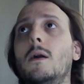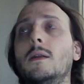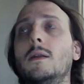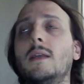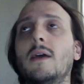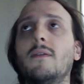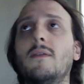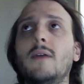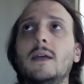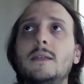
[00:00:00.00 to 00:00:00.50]

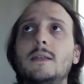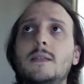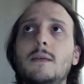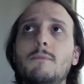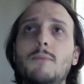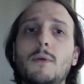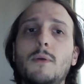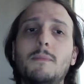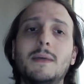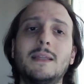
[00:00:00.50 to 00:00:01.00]
They're very
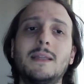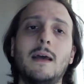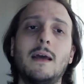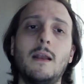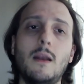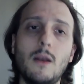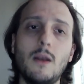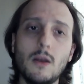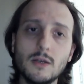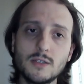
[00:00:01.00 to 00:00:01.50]
simple, but there are
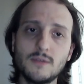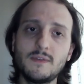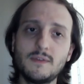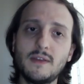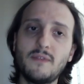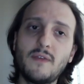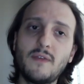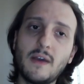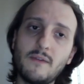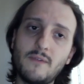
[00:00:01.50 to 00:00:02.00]
lots of
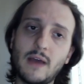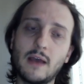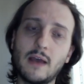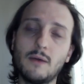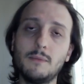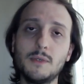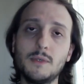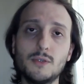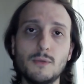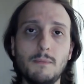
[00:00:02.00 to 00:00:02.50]
different
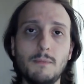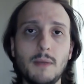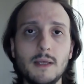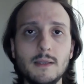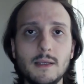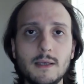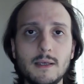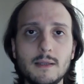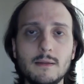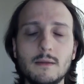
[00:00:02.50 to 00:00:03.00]
environments you played
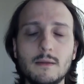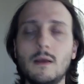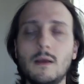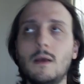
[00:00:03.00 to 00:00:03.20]
in.